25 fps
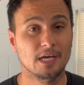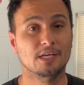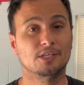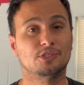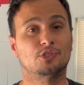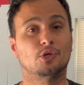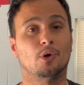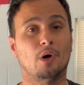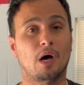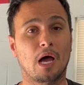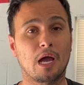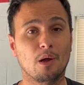
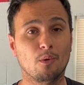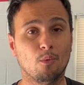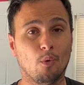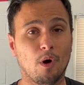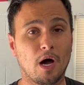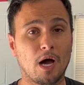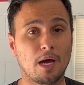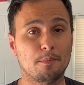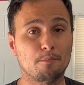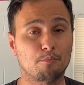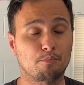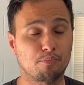So I
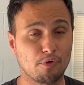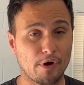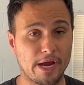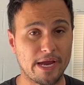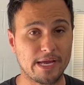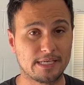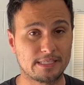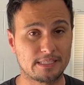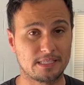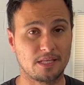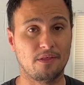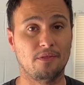want
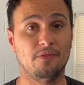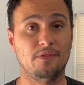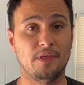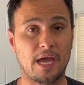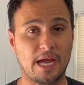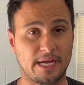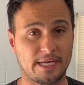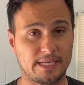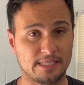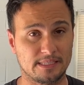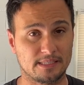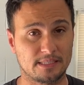brakes
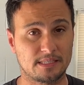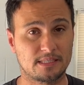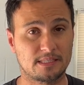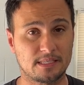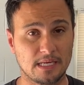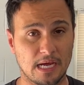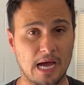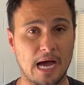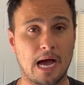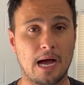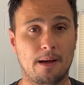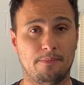that can
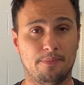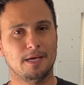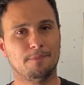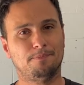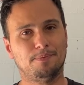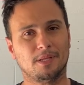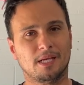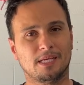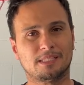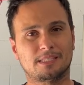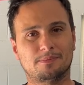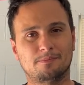stop. And
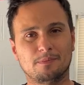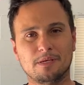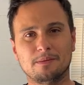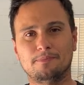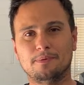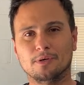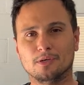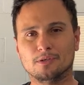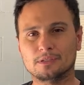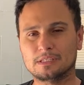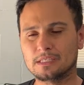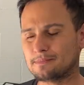plus, me
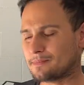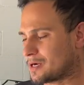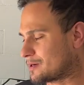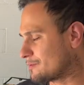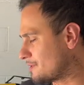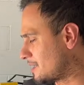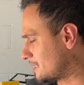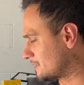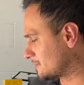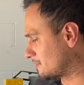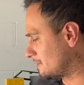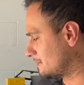building my
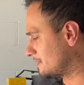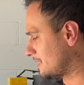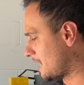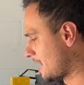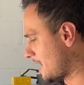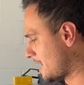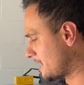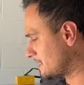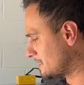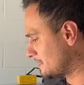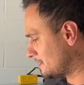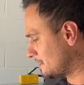Roscoe
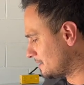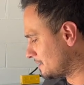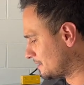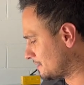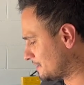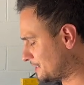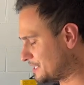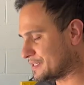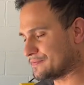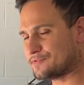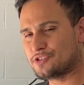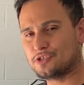
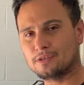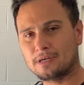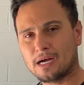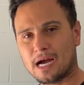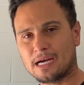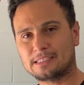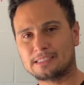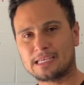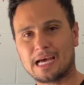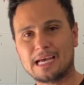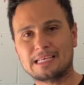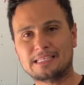9 gives you
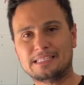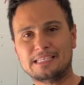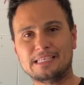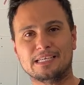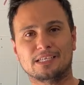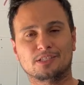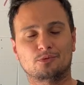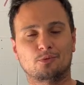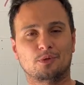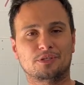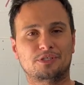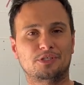guys
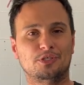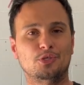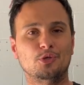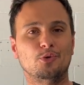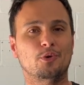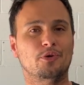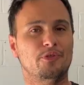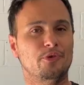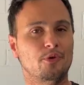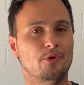ideas what to do with